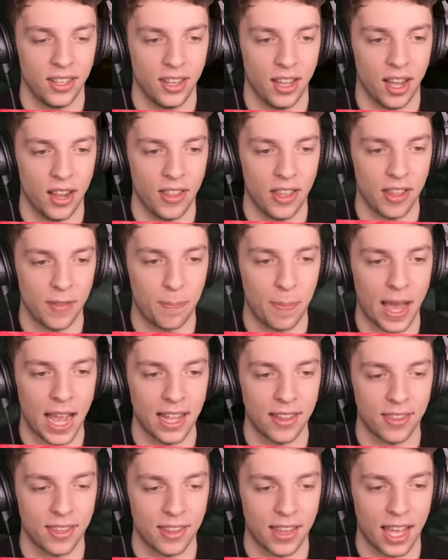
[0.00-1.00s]
No, there's
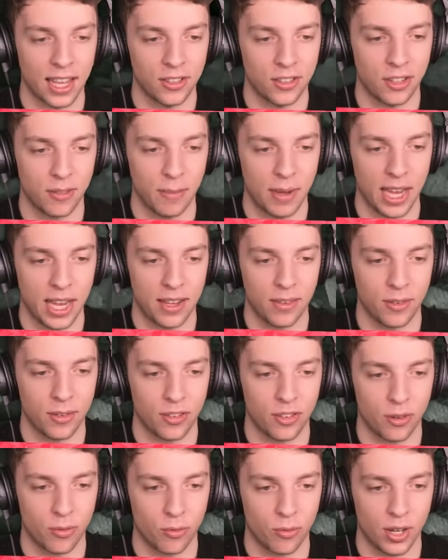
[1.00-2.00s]
bats attached to me,
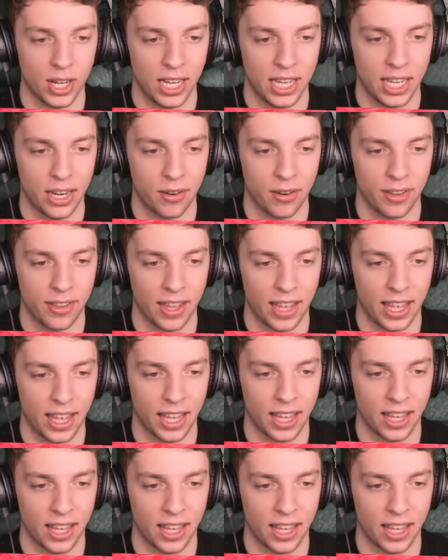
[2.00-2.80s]
which are really irritating.